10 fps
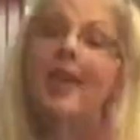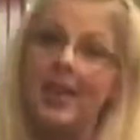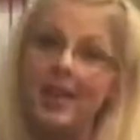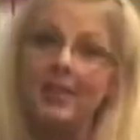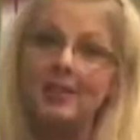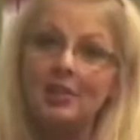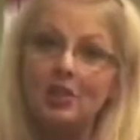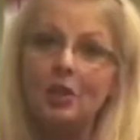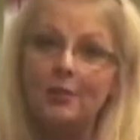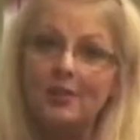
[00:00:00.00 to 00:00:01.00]
Hit
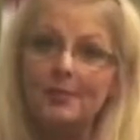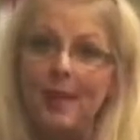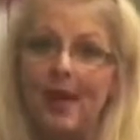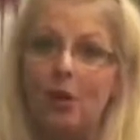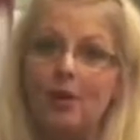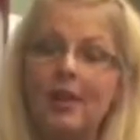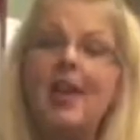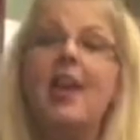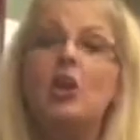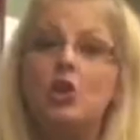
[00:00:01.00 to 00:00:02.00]
the service bell,
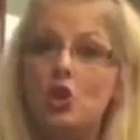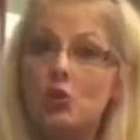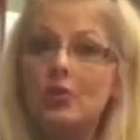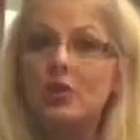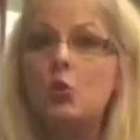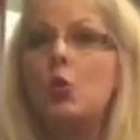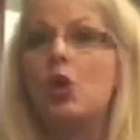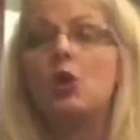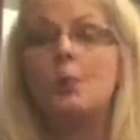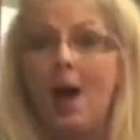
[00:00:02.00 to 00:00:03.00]
use the
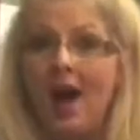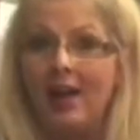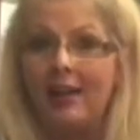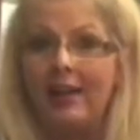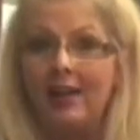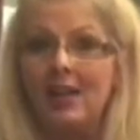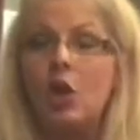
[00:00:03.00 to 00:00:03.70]
word potty,